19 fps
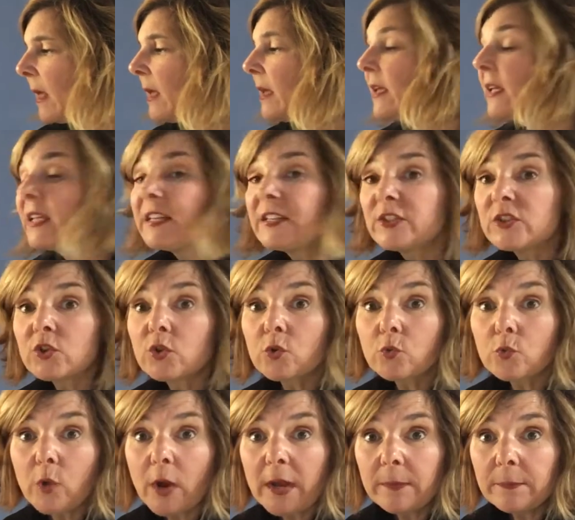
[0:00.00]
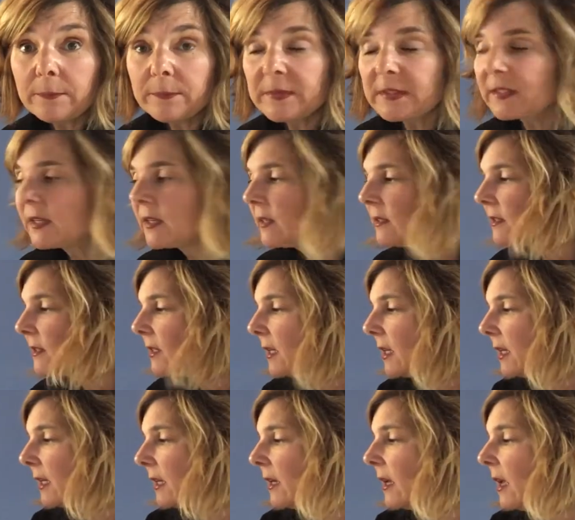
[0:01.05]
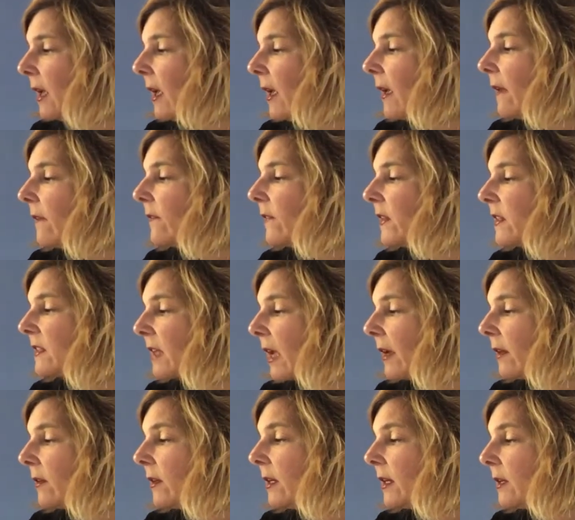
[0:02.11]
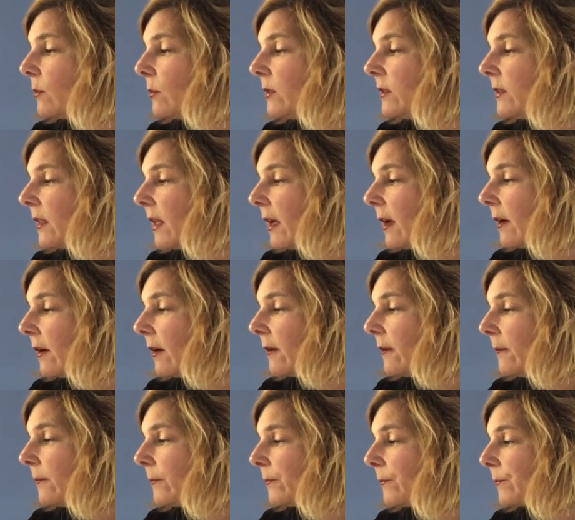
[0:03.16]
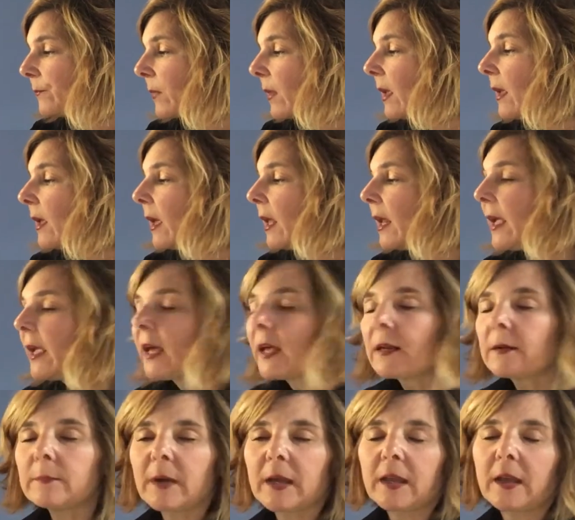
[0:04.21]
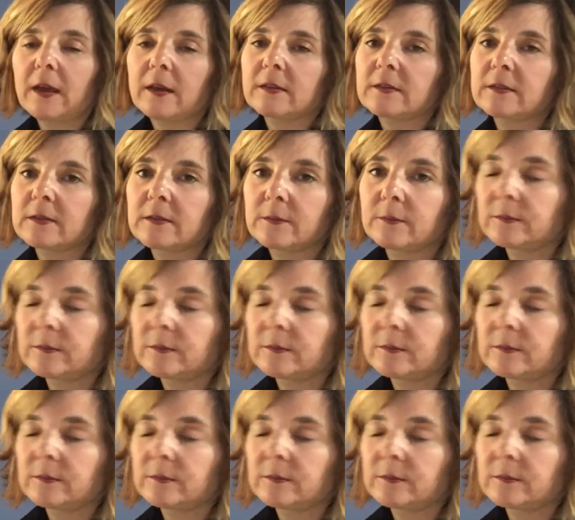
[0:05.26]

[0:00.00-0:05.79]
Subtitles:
He scrapes his knee. The silent E was there, and I added my S.